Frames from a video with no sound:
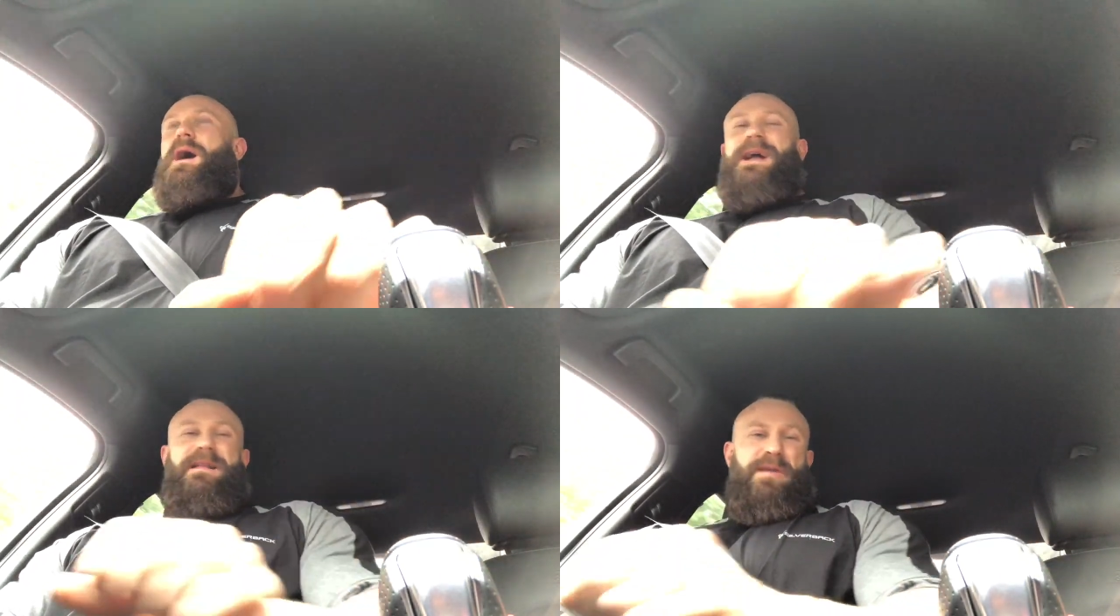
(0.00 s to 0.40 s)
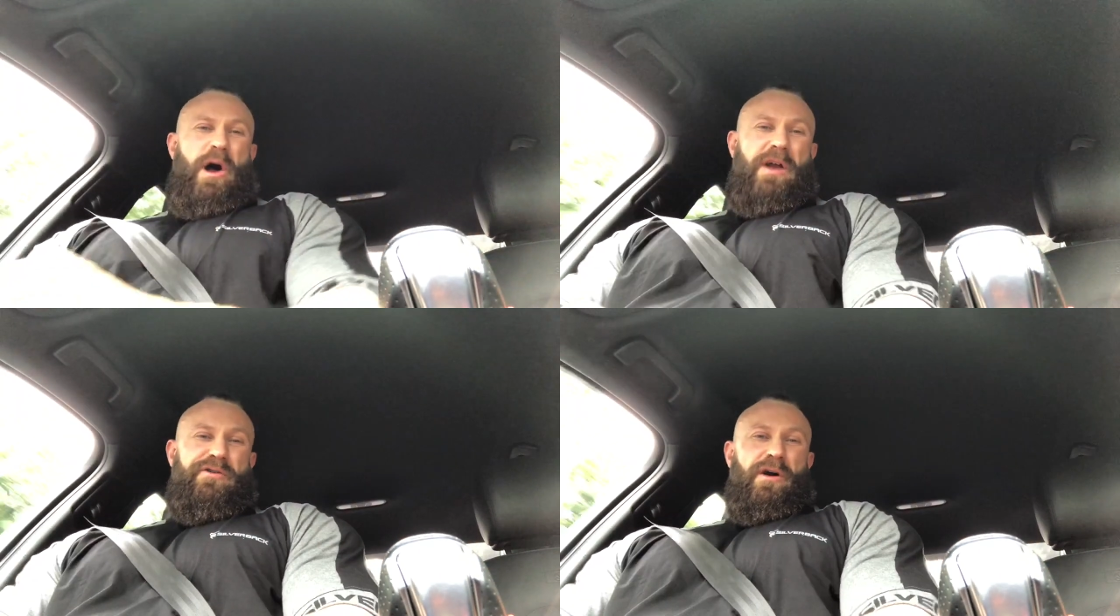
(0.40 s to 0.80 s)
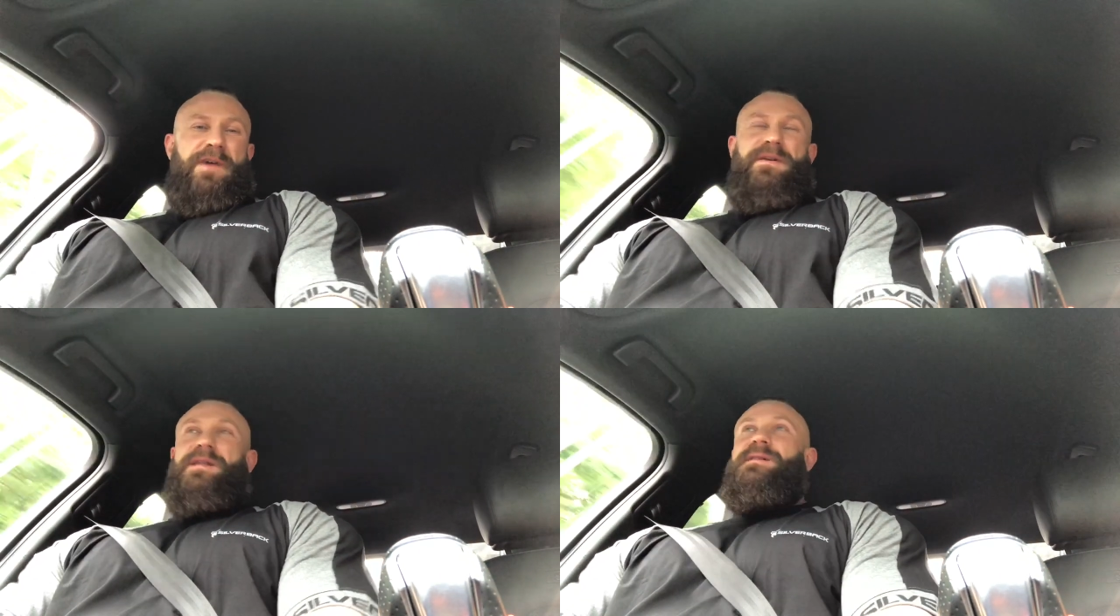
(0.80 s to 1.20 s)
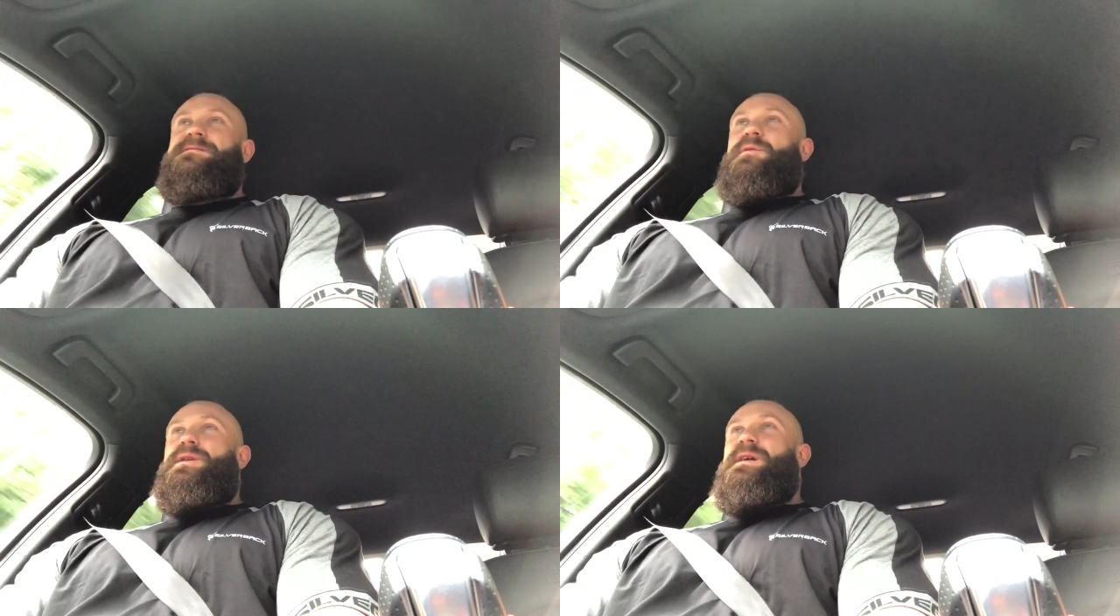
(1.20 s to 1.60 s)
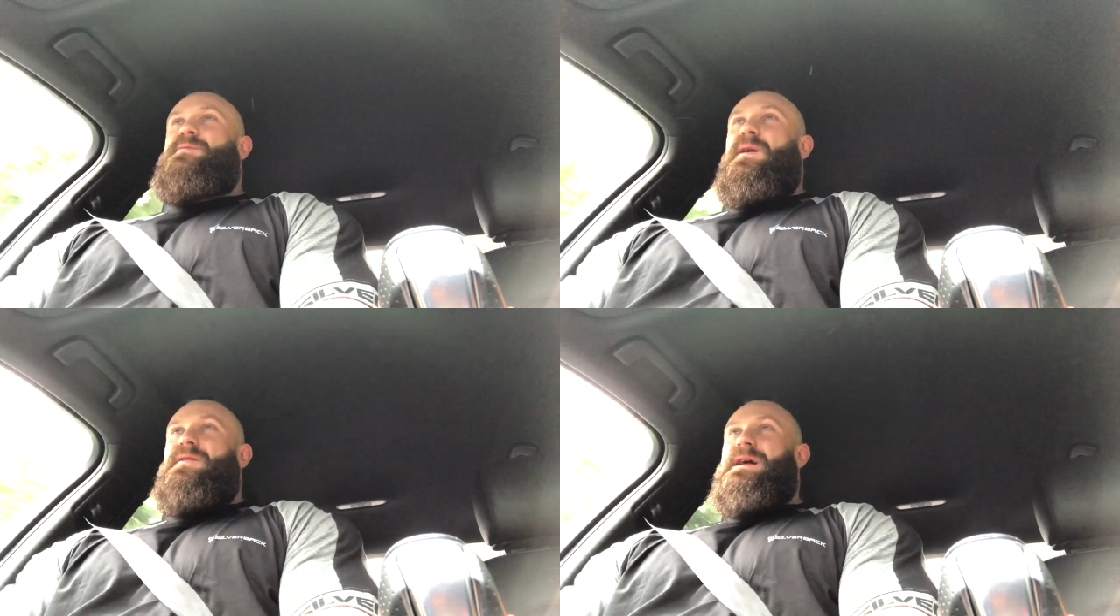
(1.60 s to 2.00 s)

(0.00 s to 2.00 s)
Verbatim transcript: I get tired driving, so I need to have